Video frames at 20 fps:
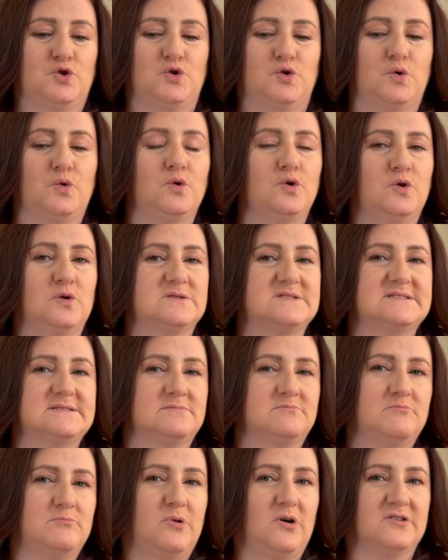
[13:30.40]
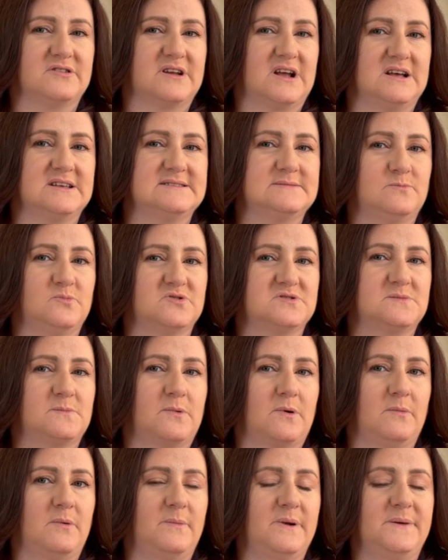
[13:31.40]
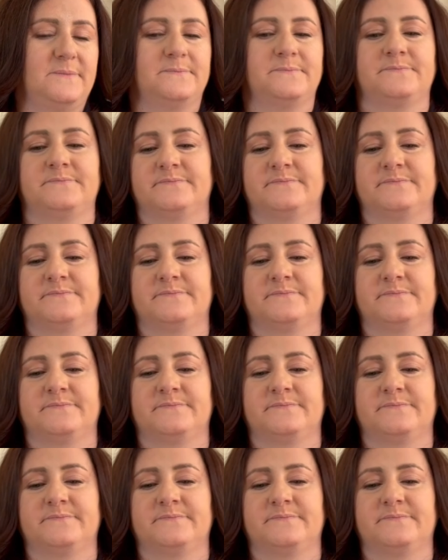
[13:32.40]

August podcast, most probably.